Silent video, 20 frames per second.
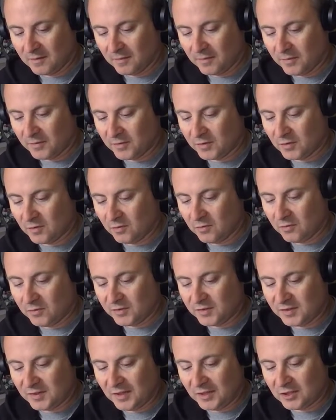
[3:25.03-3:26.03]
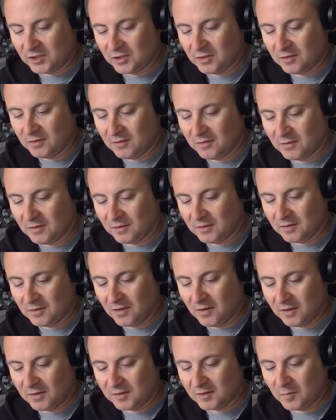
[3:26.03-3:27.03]
there's a whole section that
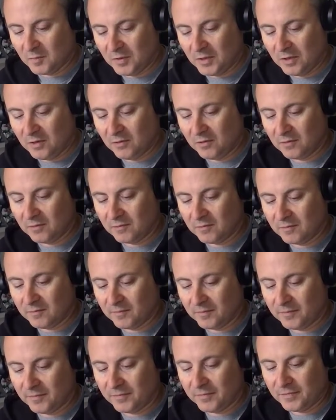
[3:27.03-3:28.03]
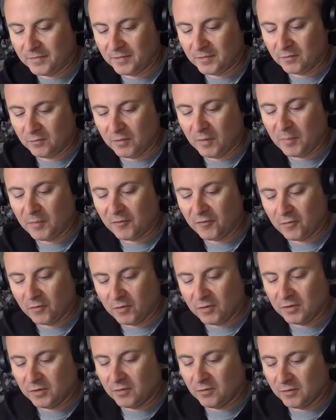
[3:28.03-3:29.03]
talks about right before
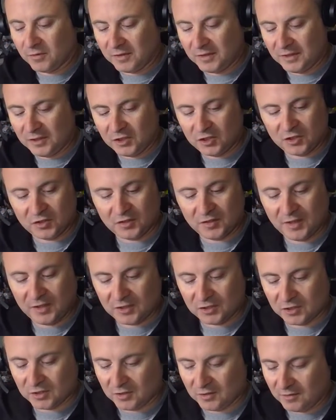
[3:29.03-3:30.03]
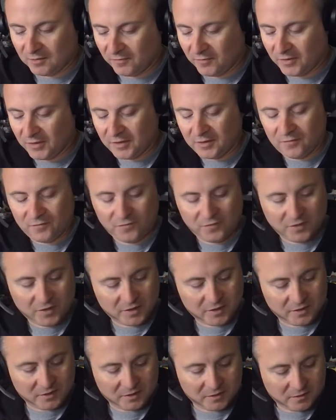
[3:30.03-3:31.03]
you go into each section, if I can
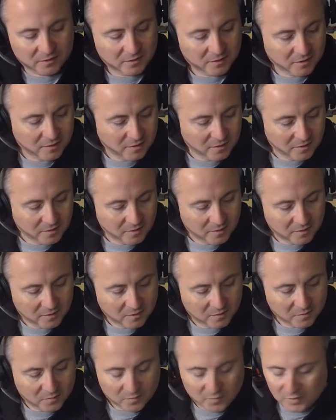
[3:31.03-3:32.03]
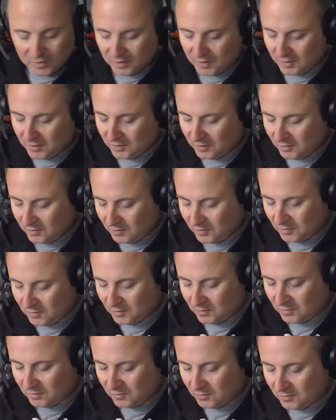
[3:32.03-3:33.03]
find it,
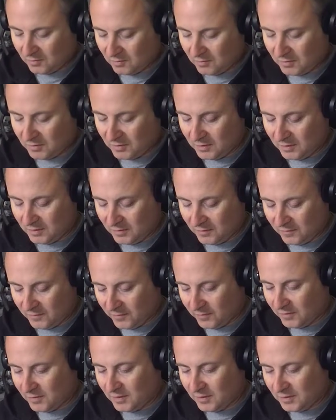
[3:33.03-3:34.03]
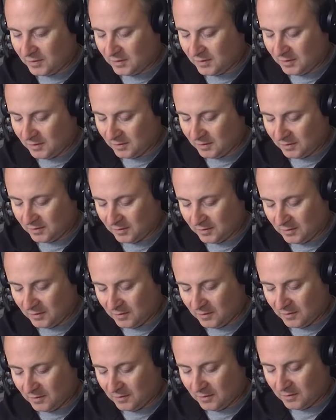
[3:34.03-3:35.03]
page 356, I
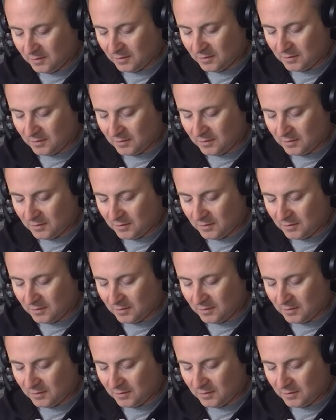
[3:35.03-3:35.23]
think,